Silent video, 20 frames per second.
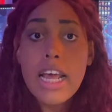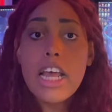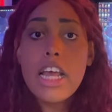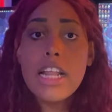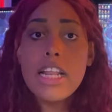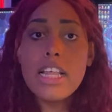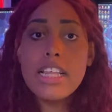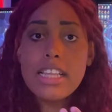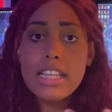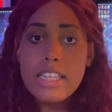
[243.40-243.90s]

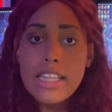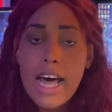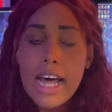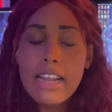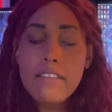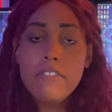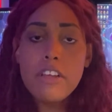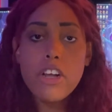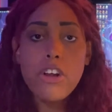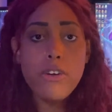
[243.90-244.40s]
There's a lot
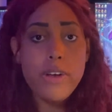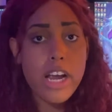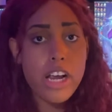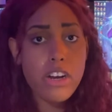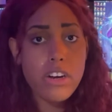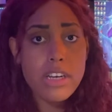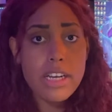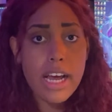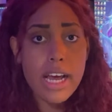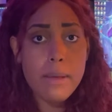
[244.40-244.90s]
of the
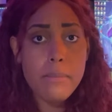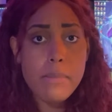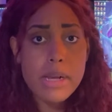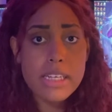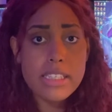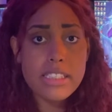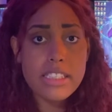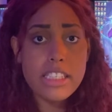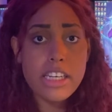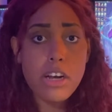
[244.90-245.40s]
creator type
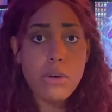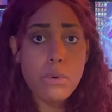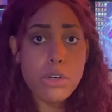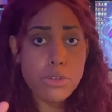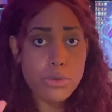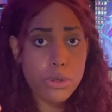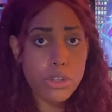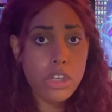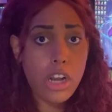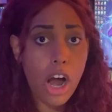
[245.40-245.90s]
mixed in there, which
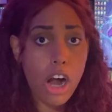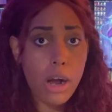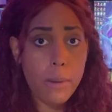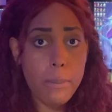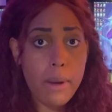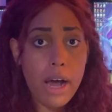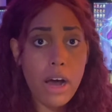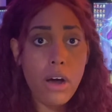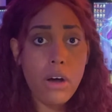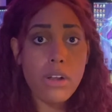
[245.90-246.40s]
we'll talk
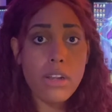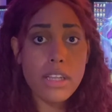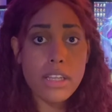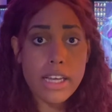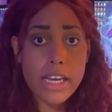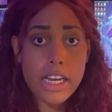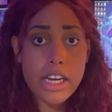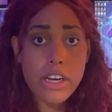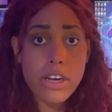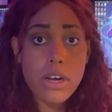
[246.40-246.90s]
about
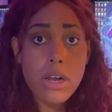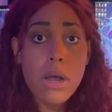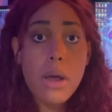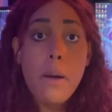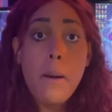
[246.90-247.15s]
later,